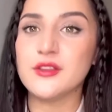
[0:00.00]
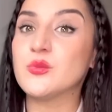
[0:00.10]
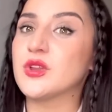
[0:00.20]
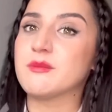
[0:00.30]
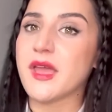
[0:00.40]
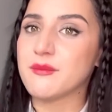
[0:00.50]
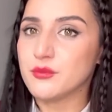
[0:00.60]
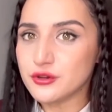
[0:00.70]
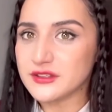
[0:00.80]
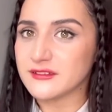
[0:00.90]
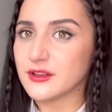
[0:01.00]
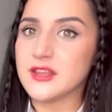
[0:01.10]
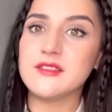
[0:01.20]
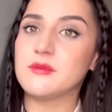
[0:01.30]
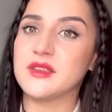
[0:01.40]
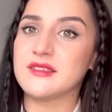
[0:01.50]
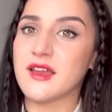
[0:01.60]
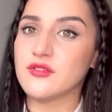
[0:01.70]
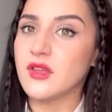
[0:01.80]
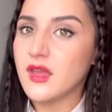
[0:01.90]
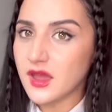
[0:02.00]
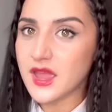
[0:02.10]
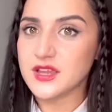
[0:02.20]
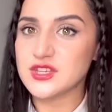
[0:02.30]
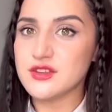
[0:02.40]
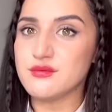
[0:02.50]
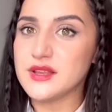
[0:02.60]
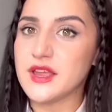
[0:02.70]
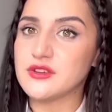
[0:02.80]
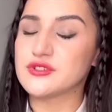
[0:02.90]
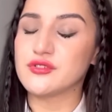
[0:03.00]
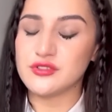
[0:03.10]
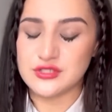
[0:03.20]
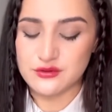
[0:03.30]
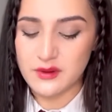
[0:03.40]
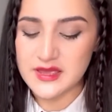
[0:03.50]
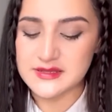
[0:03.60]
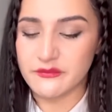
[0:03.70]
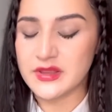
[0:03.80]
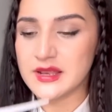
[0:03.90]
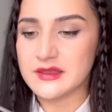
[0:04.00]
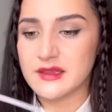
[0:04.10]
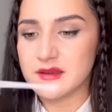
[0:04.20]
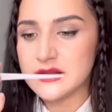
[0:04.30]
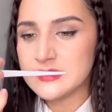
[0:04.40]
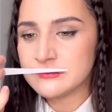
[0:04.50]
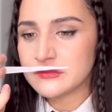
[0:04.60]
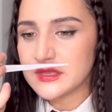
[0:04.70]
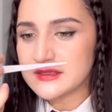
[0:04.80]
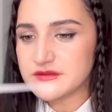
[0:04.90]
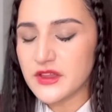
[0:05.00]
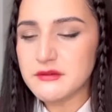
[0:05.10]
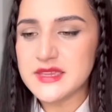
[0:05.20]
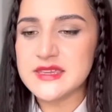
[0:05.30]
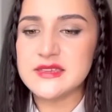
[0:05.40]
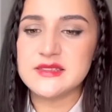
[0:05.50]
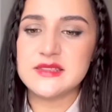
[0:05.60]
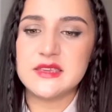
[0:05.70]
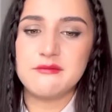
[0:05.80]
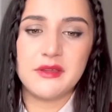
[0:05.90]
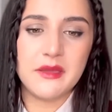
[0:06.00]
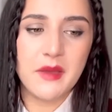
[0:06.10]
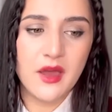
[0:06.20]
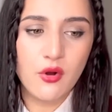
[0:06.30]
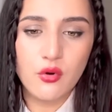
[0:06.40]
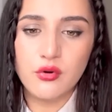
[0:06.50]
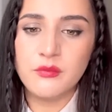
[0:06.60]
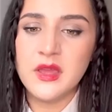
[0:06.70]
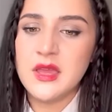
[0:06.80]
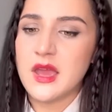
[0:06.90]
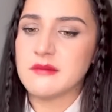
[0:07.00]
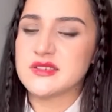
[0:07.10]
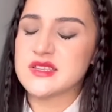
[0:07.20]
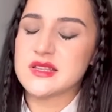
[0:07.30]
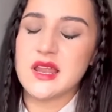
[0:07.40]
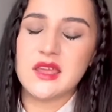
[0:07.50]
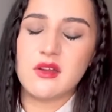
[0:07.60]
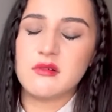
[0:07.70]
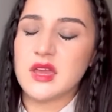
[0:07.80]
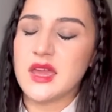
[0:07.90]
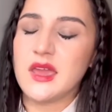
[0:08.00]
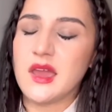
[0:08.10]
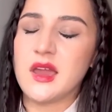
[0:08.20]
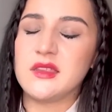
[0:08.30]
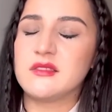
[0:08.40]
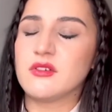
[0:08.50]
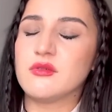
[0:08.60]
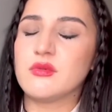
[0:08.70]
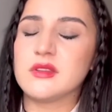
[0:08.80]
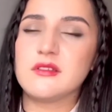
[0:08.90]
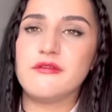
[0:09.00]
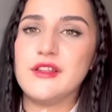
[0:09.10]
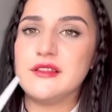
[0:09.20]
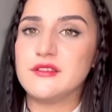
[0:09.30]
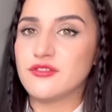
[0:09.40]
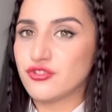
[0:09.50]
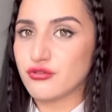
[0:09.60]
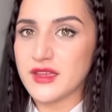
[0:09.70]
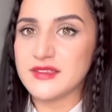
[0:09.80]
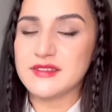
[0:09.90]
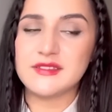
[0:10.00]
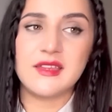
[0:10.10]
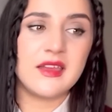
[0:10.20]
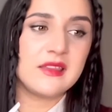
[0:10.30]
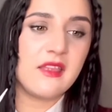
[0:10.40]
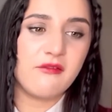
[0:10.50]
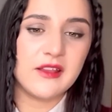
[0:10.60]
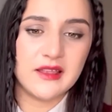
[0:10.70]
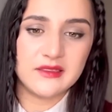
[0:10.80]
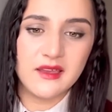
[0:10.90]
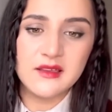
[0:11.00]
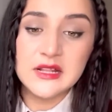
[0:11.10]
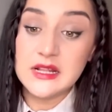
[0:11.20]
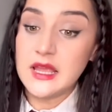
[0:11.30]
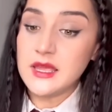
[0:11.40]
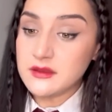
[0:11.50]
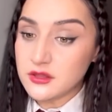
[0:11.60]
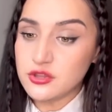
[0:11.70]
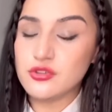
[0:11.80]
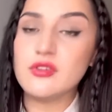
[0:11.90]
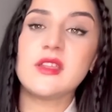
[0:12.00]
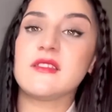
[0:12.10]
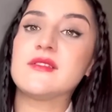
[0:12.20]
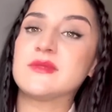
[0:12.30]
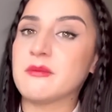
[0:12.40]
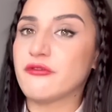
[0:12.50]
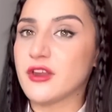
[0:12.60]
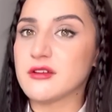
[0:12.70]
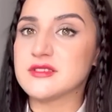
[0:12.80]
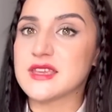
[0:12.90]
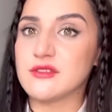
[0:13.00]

when my mood is a little bit down, I actually really enjoy to wear something like that. It's very easy when I'm at home. I'm just like, okay, I don't want to feel stressed and anything like that. And you know that sometimes fragrance can